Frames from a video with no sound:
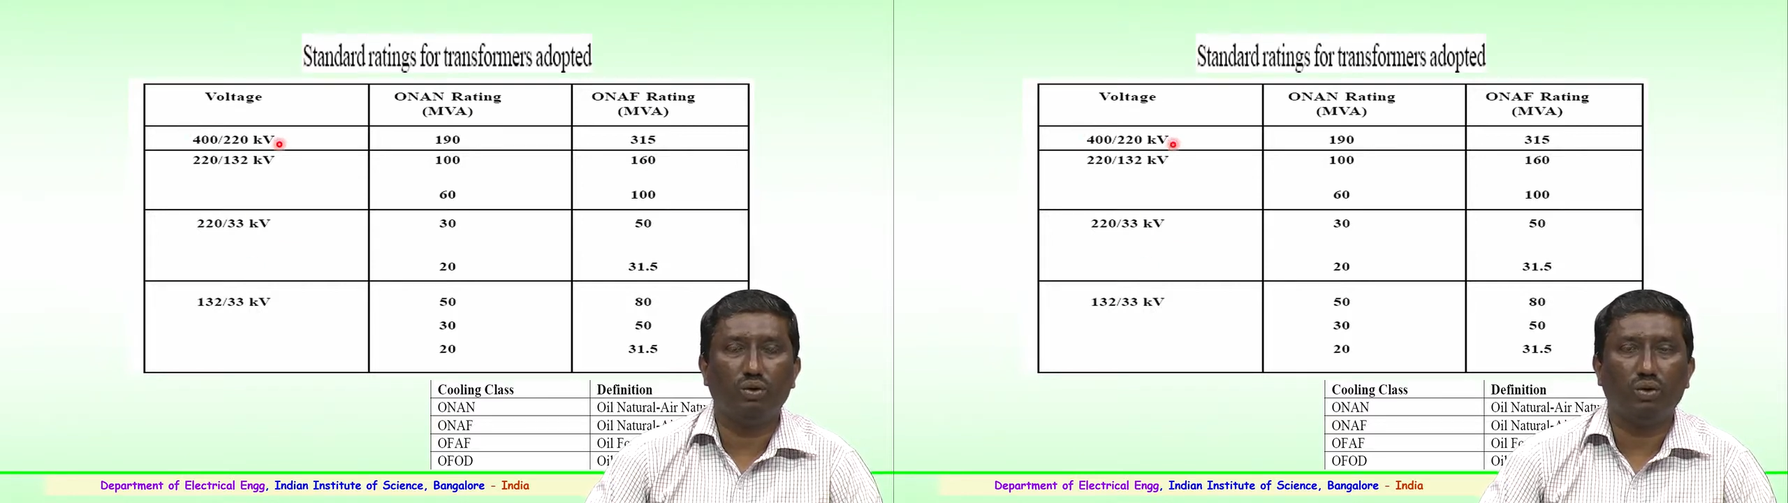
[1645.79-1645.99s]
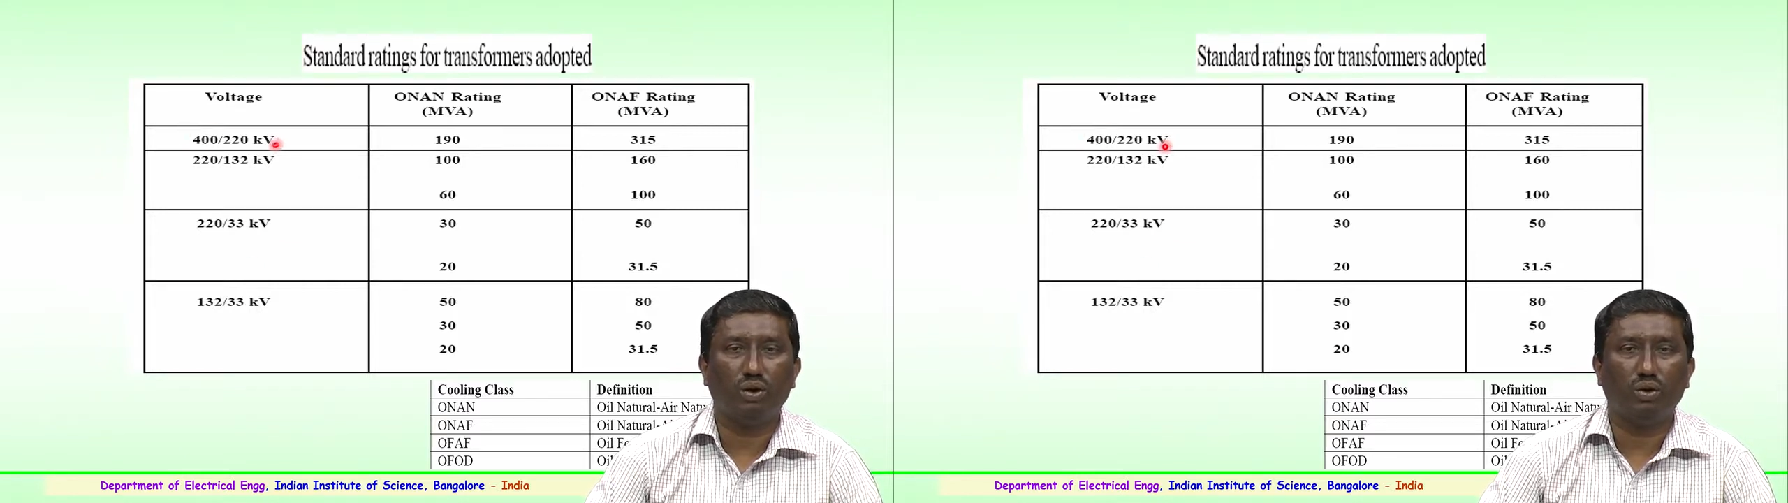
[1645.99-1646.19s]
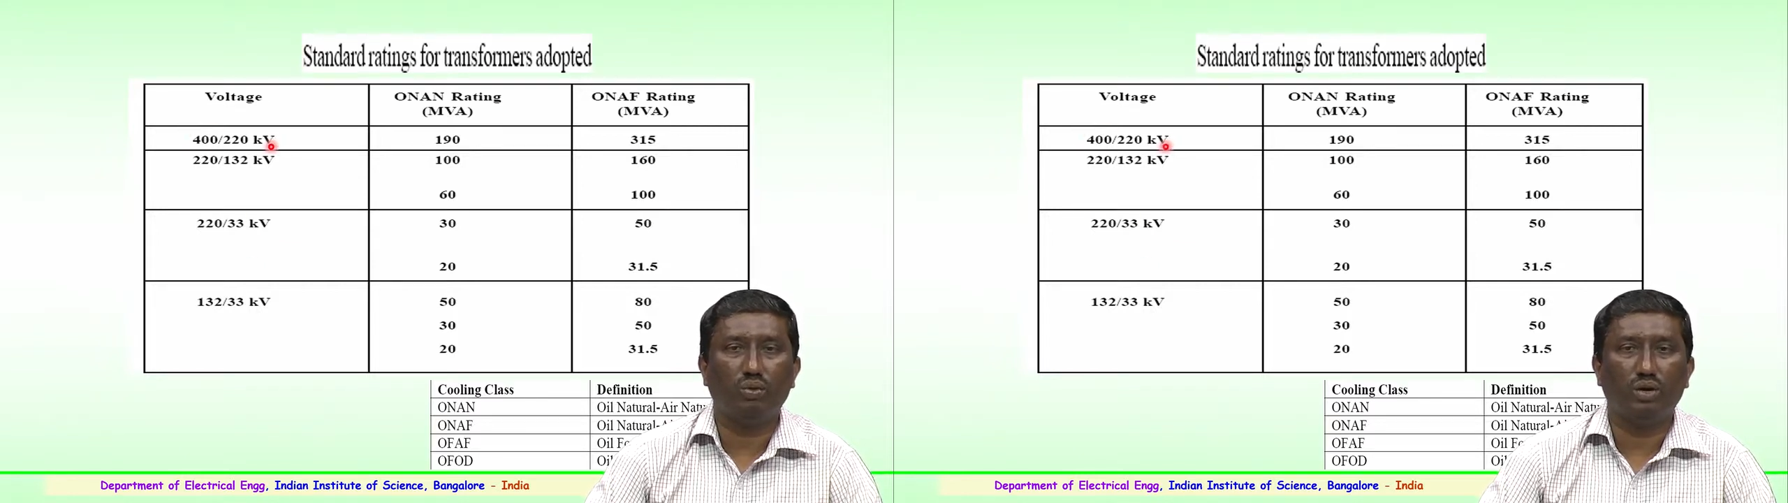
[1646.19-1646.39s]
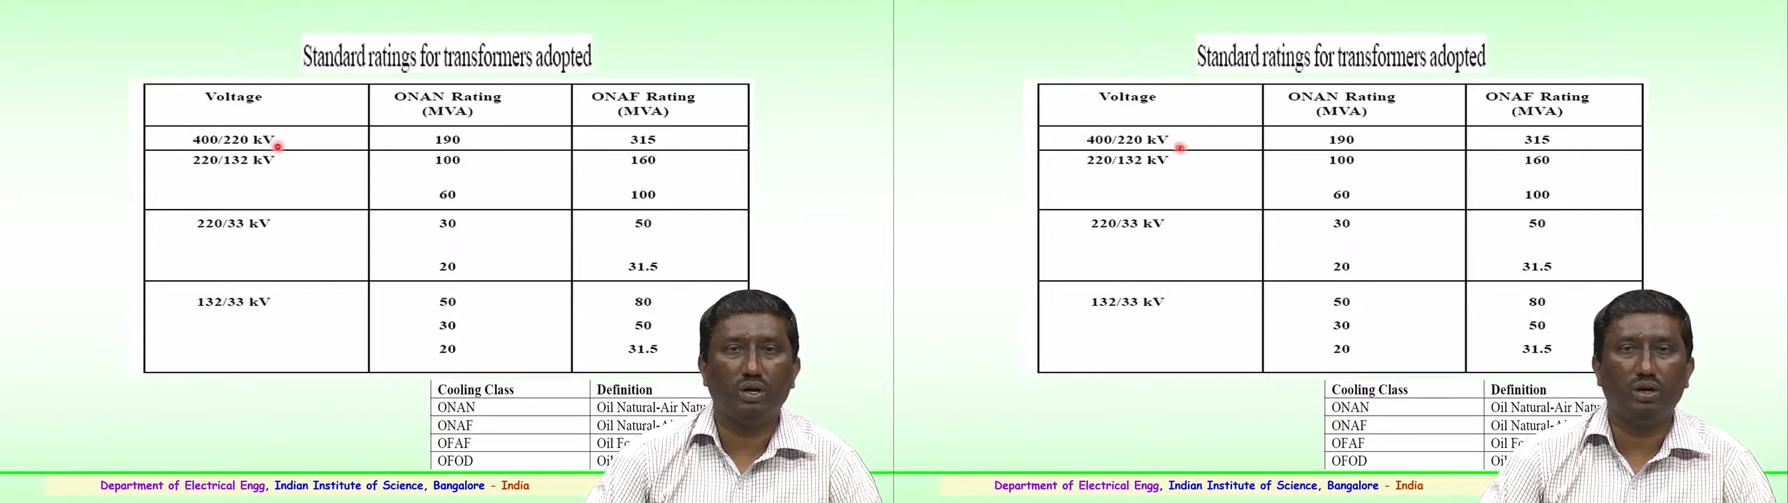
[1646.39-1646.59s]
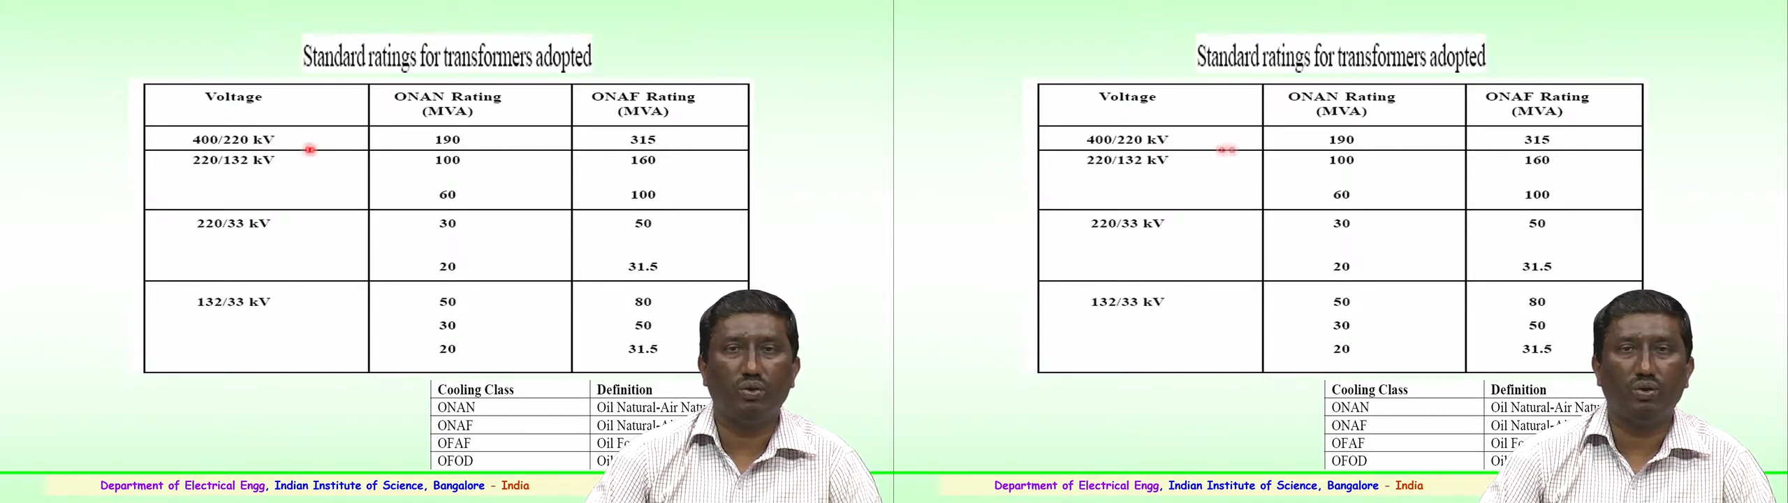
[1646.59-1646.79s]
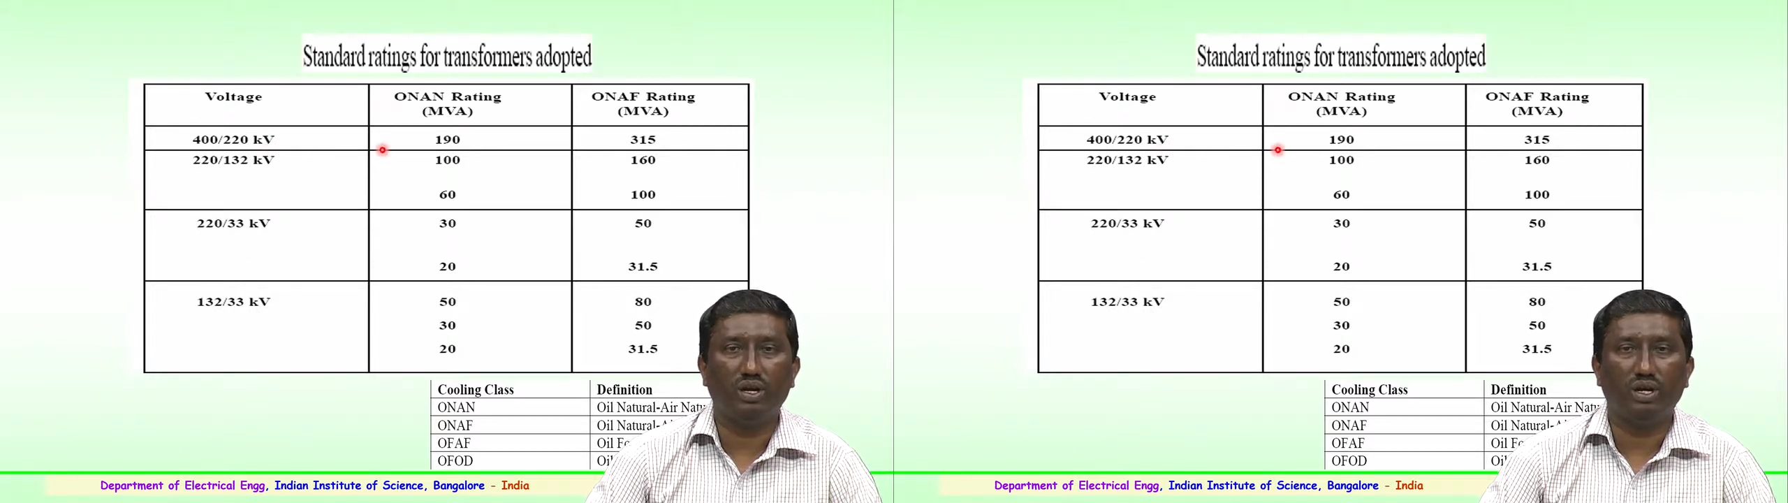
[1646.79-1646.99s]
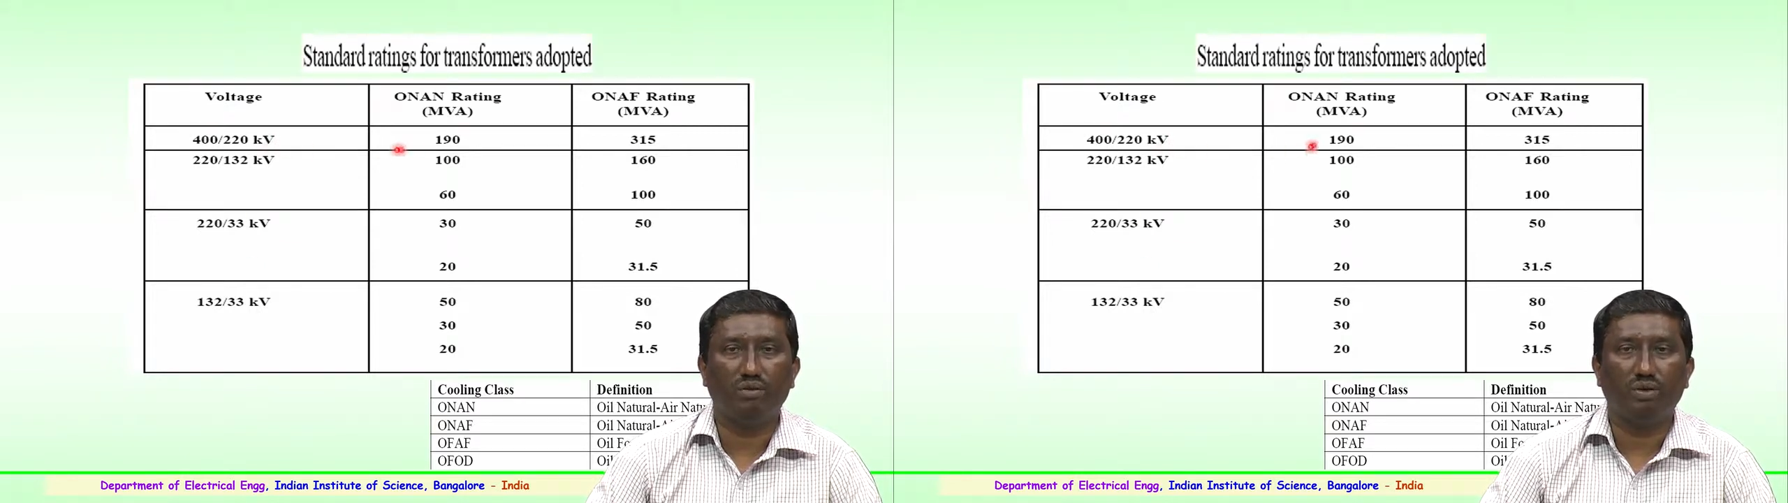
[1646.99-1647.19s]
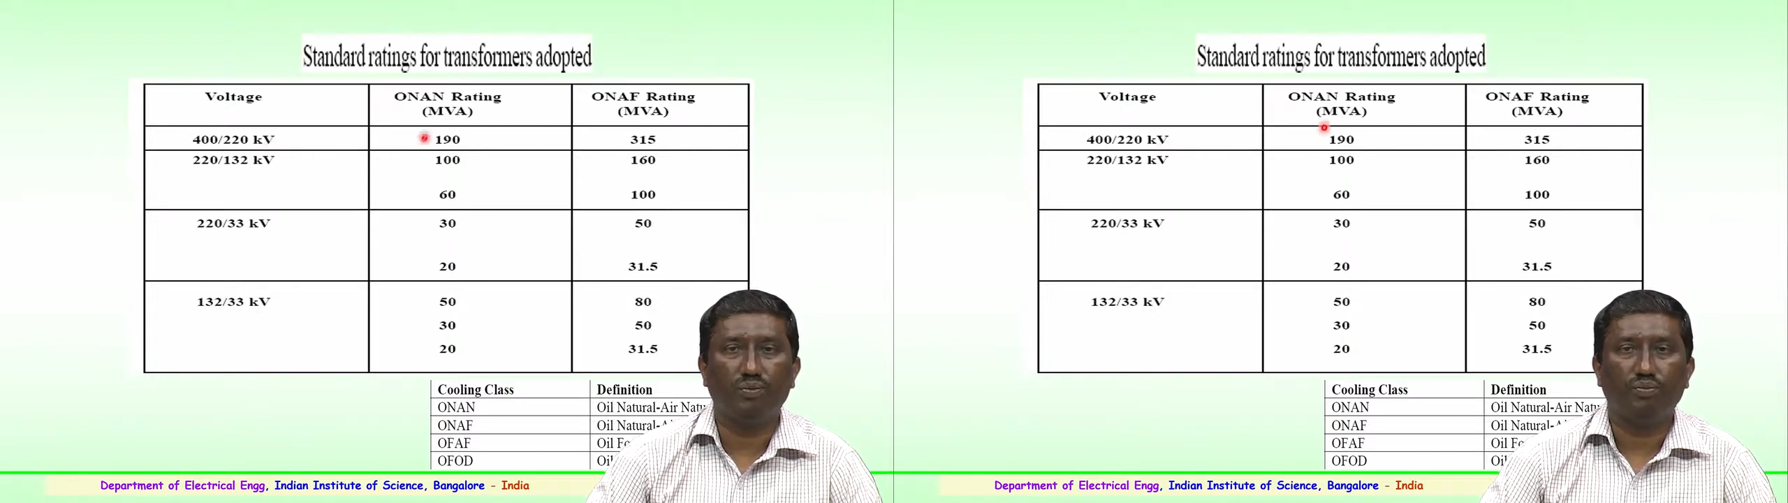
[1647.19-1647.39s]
or 220 kV,